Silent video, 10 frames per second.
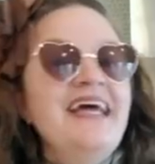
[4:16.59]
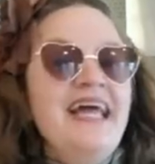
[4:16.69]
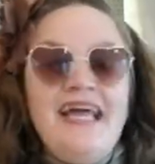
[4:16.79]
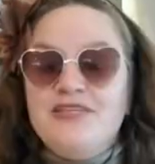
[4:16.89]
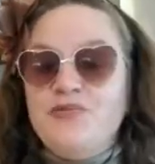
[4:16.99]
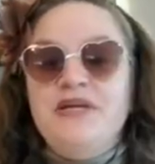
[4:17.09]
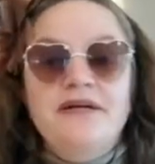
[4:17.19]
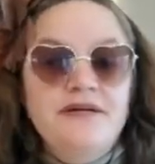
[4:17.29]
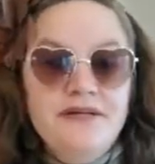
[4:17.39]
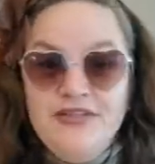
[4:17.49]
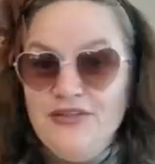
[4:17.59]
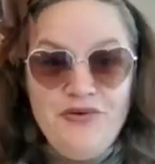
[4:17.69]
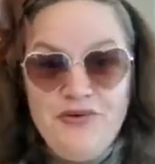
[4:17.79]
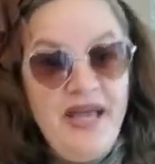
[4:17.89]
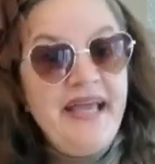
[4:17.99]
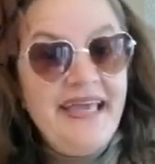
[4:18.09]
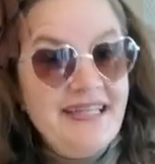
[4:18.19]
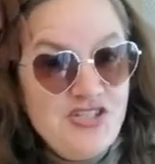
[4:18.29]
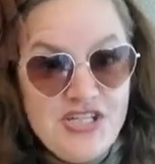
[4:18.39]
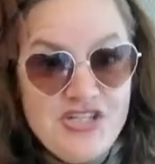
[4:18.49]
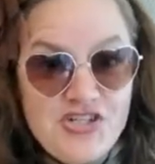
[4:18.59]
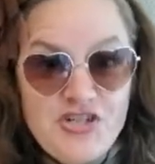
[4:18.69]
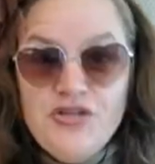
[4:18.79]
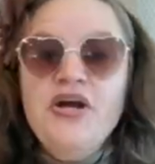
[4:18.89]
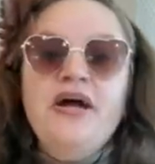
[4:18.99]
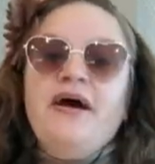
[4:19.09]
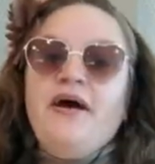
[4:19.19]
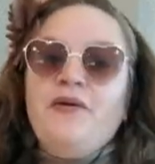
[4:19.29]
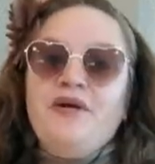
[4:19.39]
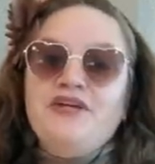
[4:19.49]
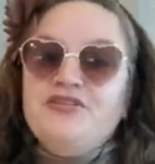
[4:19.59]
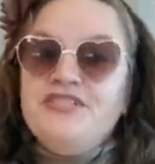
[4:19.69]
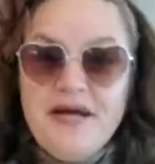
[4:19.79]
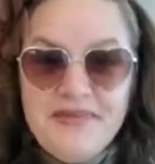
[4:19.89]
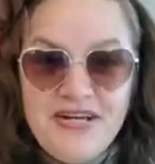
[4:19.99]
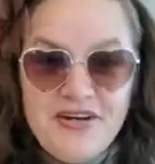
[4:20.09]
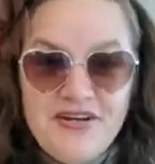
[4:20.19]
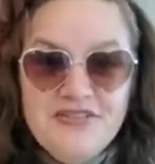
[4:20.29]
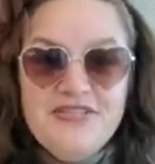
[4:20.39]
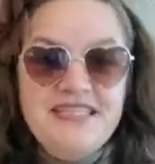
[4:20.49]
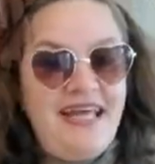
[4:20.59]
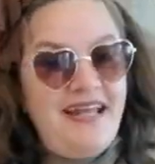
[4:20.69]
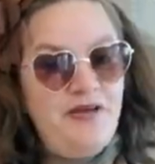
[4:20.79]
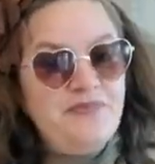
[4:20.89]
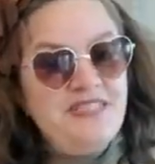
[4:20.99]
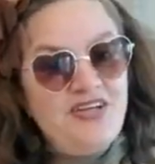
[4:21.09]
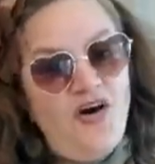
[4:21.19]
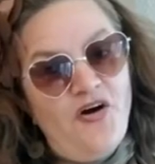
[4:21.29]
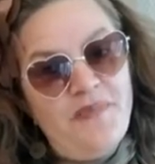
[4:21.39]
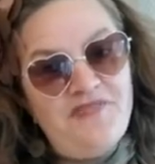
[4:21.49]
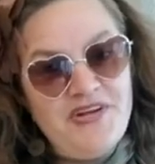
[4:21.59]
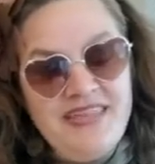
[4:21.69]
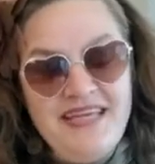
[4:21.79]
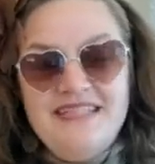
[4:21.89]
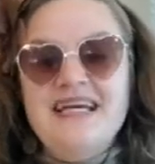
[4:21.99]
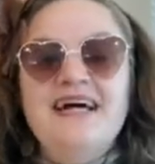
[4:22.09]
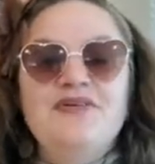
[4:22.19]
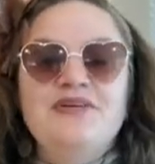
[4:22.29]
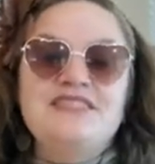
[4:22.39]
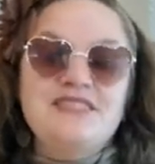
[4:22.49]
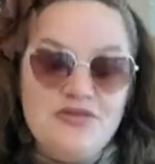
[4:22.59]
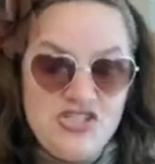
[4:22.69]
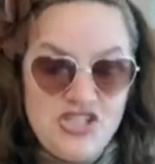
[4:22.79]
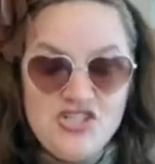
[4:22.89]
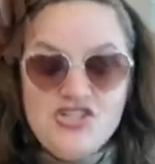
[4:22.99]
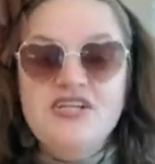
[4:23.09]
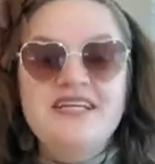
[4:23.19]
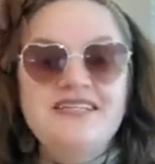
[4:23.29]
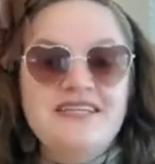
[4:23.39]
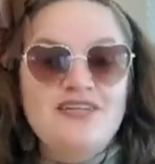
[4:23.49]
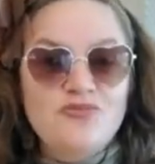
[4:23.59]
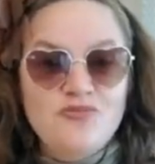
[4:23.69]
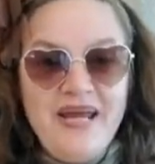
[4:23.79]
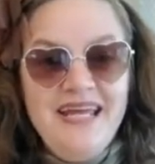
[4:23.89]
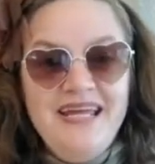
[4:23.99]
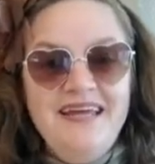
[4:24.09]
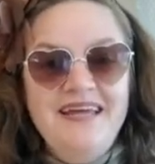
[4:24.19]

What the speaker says: It's what you get ginger when your tummy hurts, and that helps to calm everything down. And so ginger is a great,